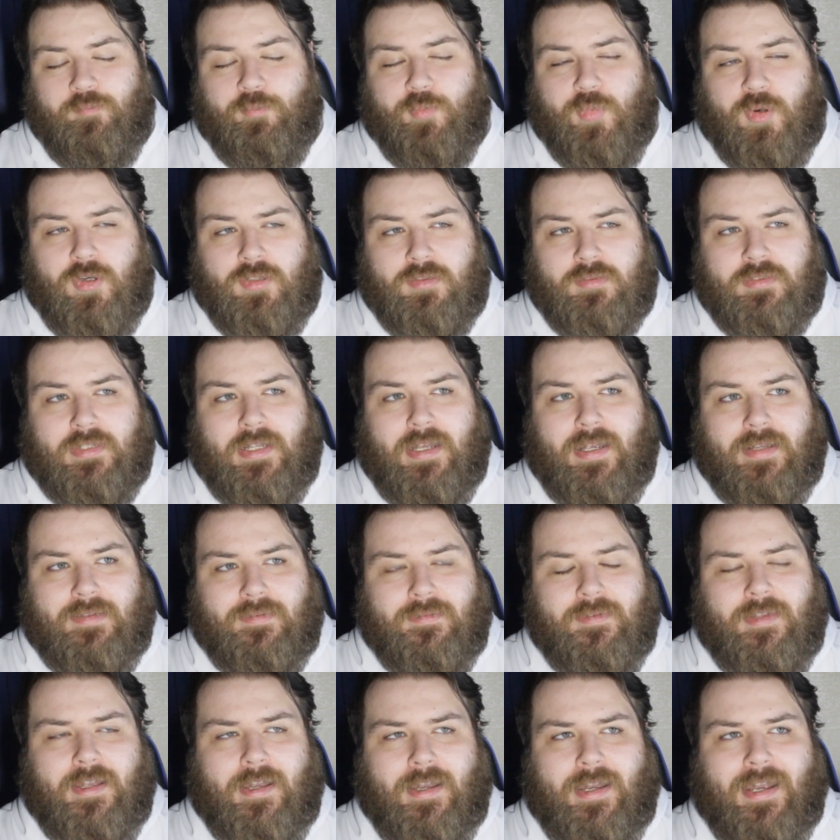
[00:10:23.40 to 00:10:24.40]
But
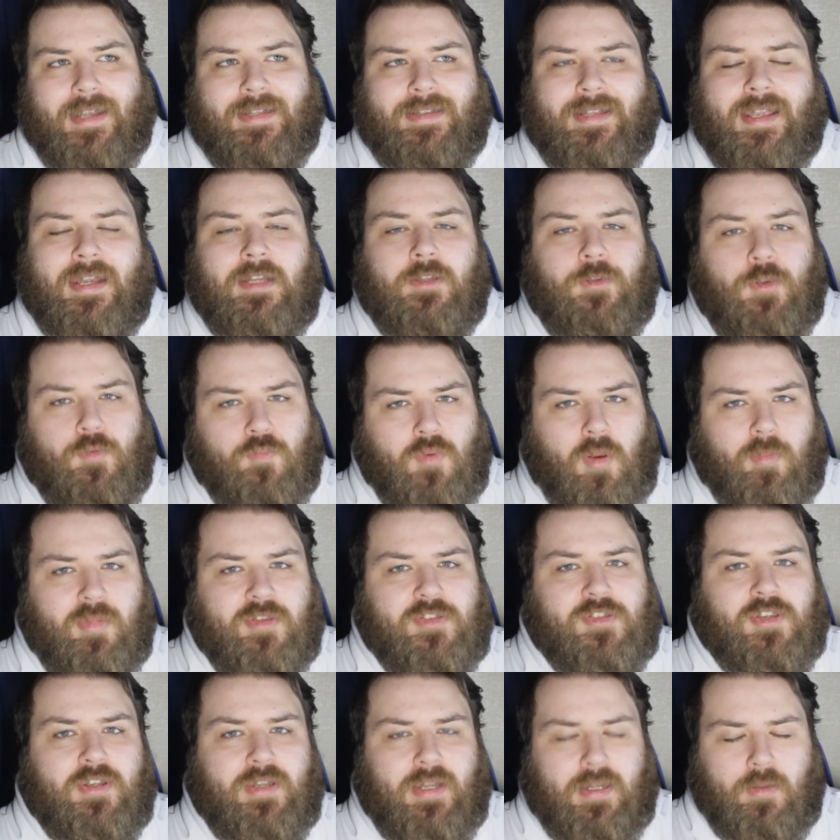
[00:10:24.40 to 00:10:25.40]
I like Luke
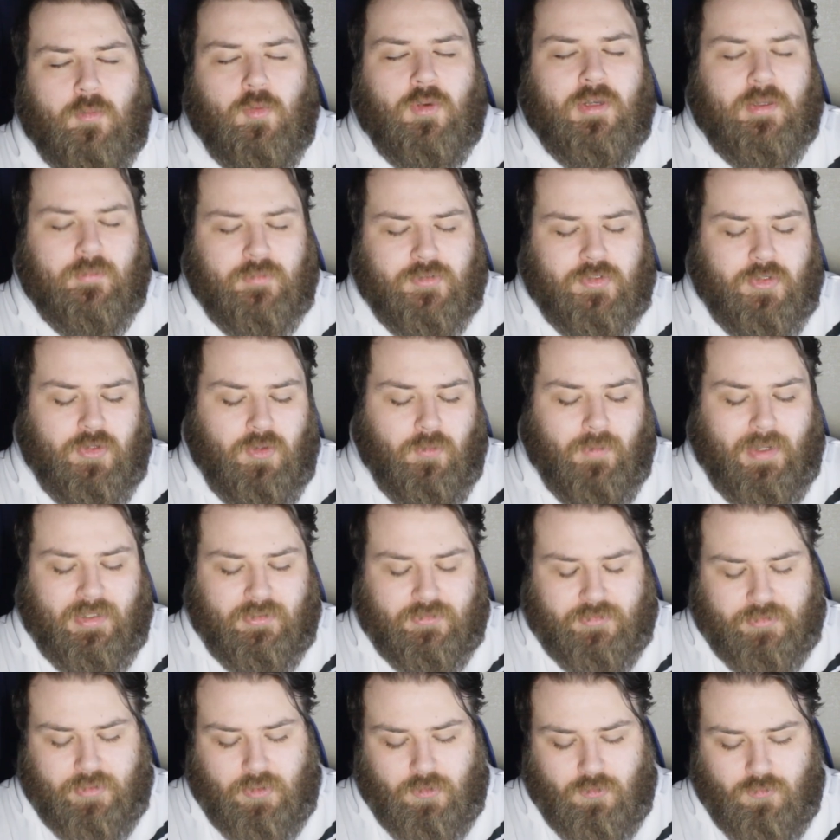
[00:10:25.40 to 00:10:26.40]
Robinson, and I want him to do well,
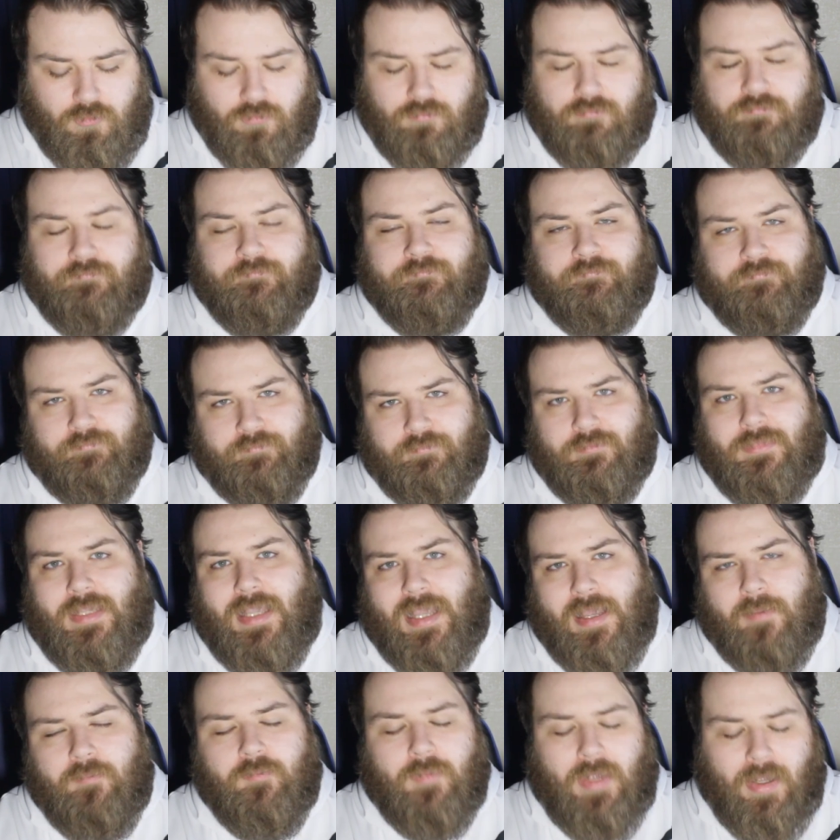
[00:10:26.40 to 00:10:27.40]
so
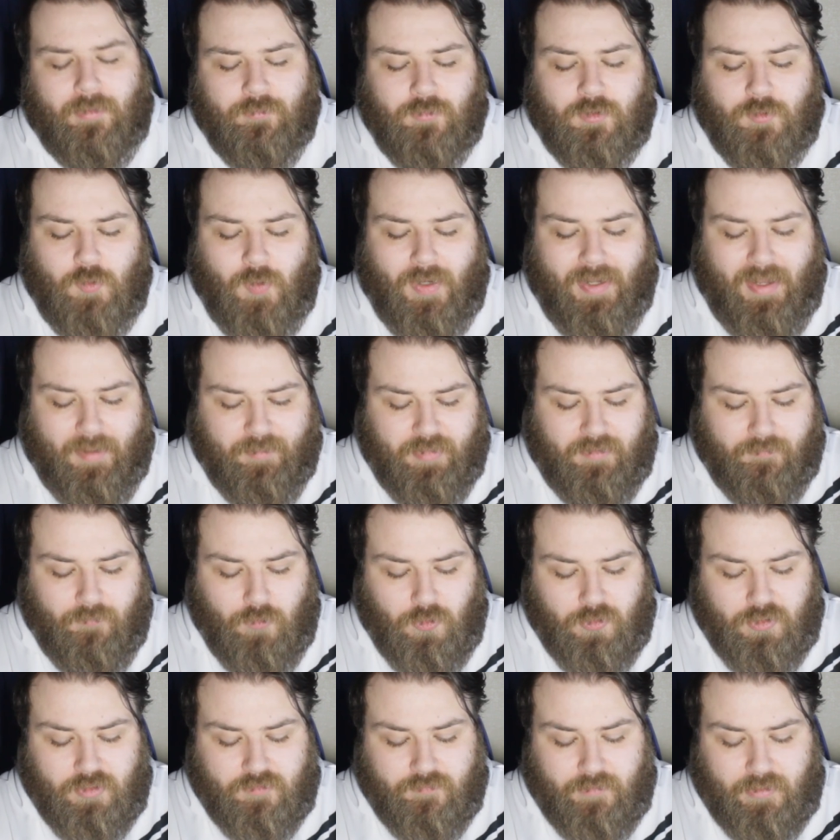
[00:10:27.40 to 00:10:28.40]
I'm quite happy for
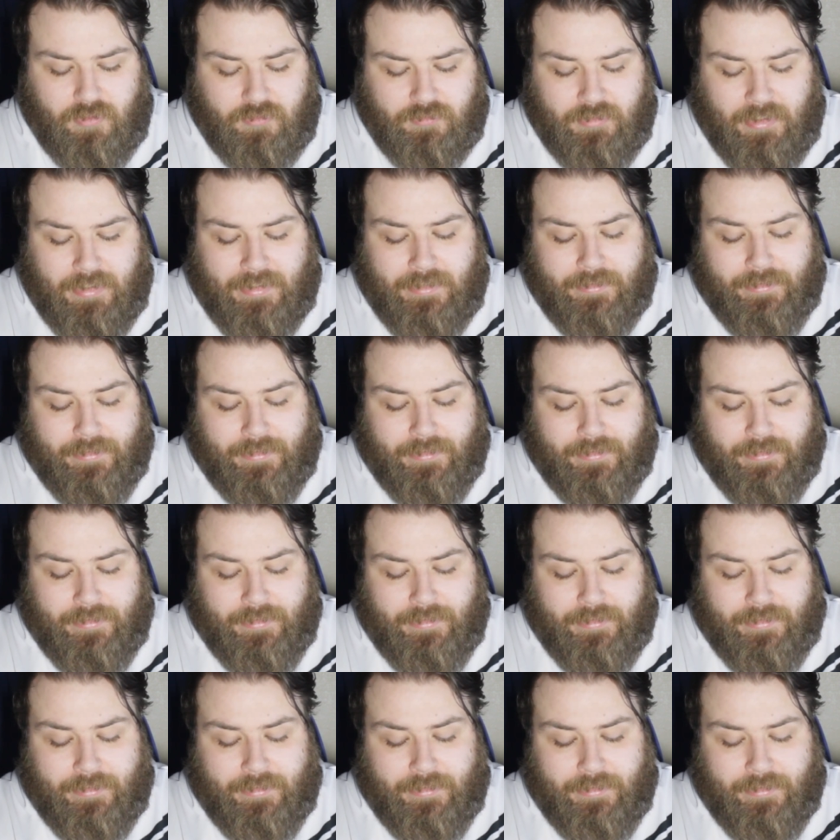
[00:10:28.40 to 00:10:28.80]
Huddersfield.